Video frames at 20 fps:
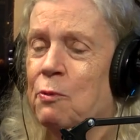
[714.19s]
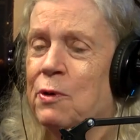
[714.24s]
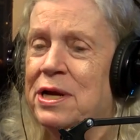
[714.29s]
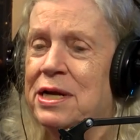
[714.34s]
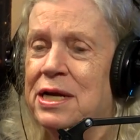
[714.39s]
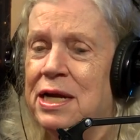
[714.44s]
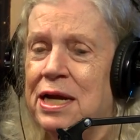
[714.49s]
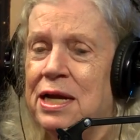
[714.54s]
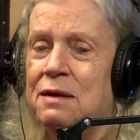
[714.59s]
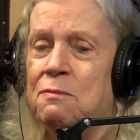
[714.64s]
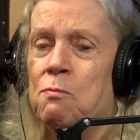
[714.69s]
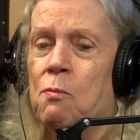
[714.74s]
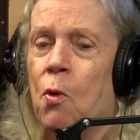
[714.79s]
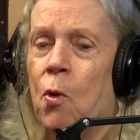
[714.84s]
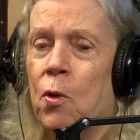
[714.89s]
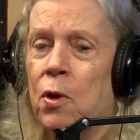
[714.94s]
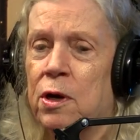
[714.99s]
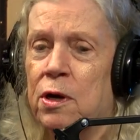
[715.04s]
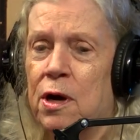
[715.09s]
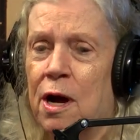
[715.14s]
We need
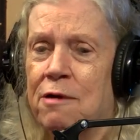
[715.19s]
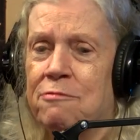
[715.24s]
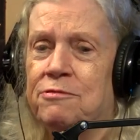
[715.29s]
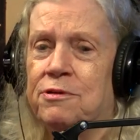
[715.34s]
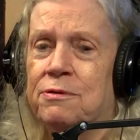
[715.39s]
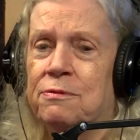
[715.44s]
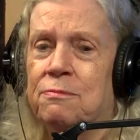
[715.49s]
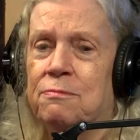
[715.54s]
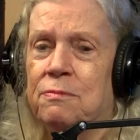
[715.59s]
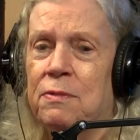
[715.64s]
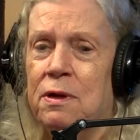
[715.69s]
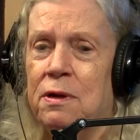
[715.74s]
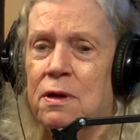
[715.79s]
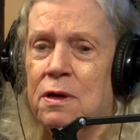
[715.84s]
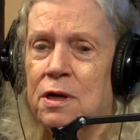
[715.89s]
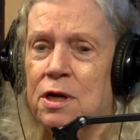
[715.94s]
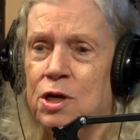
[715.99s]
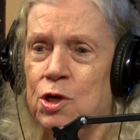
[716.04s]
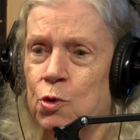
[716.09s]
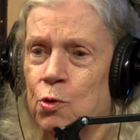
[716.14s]
more of a
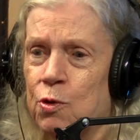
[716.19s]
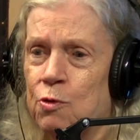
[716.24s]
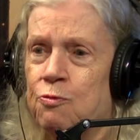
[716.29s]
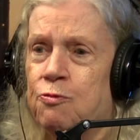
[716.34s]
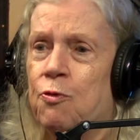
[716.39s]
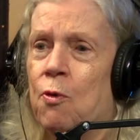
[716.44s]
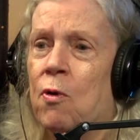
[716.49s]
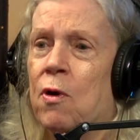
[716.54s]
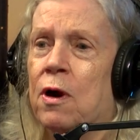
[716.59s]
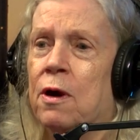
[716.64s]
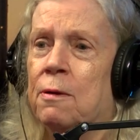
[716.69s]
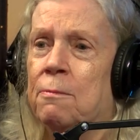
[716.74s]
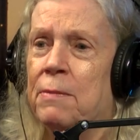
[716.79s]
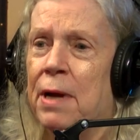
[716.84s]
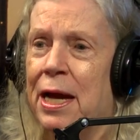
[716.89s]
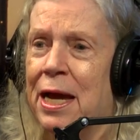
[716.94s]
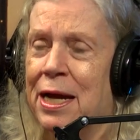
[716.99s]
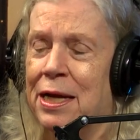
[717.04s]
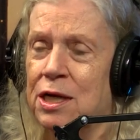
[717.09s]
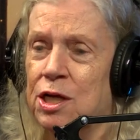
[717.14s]

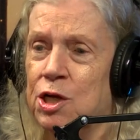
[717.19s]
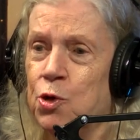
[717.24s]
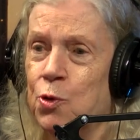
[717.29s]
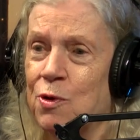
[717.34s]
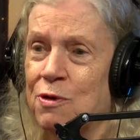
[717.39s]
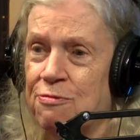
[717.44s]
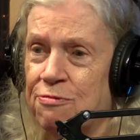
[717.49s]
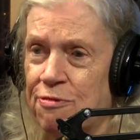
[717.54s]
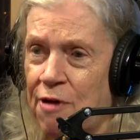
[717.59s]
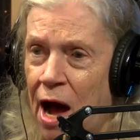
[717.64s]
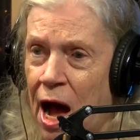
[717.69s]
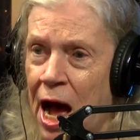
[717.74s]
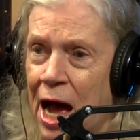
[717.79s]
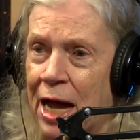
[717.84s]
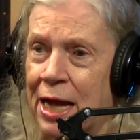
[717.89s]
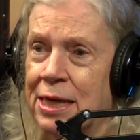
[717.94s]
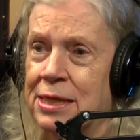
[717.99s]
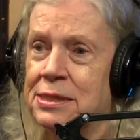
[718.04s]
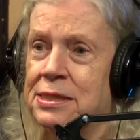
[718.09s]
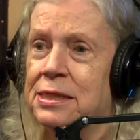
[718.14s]
uniform and
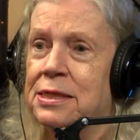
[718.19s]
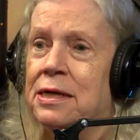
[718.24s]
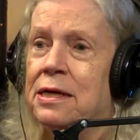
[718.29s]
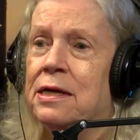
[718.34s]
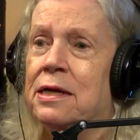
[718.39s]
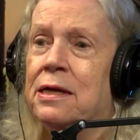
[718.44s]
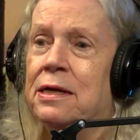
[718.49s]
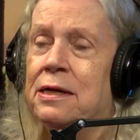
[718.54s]
unified